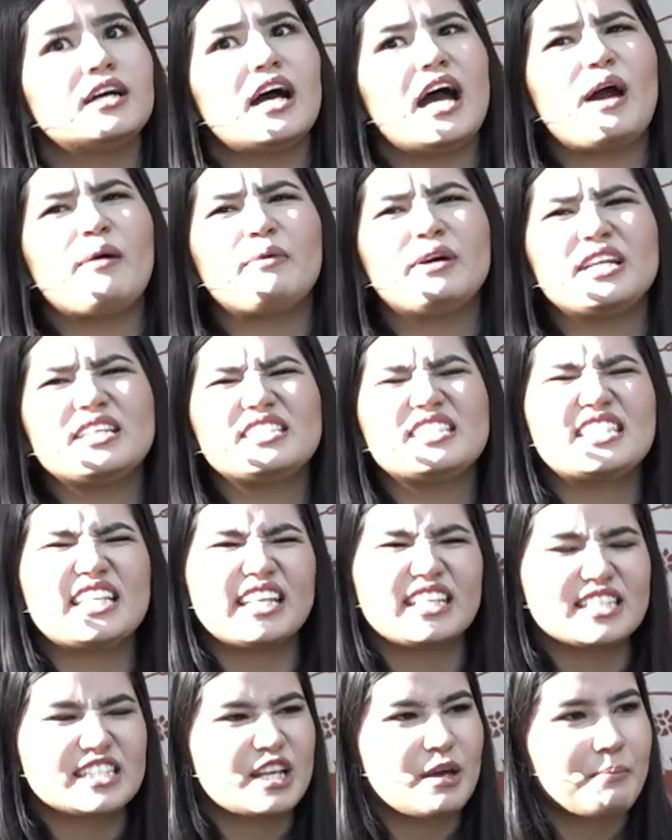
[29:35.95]
I want us to
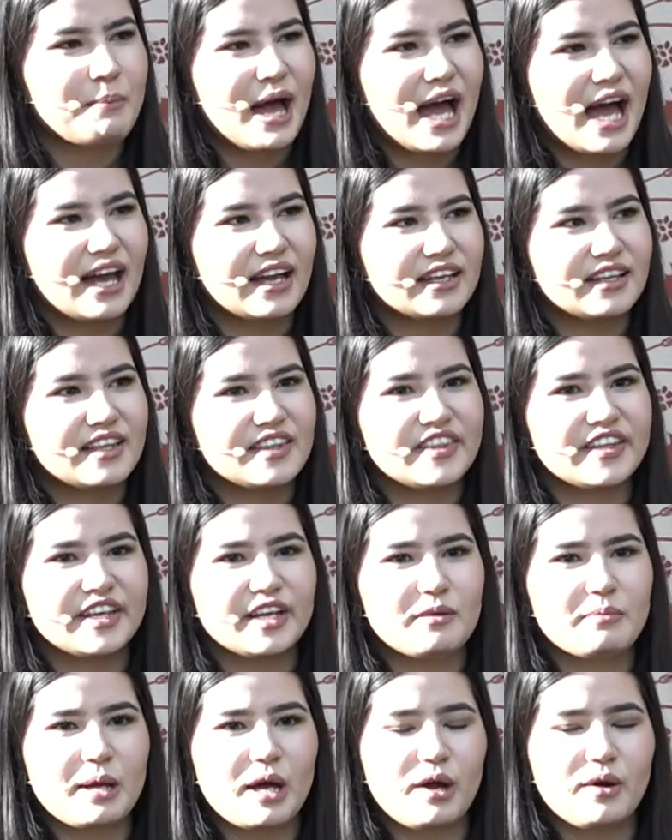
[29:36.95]
take a step back and
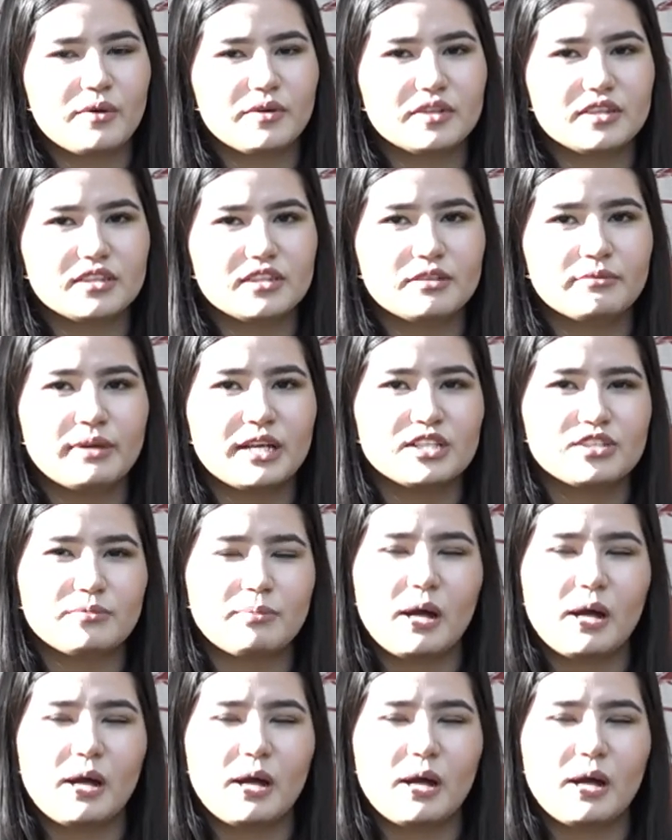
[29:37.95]
think about the range of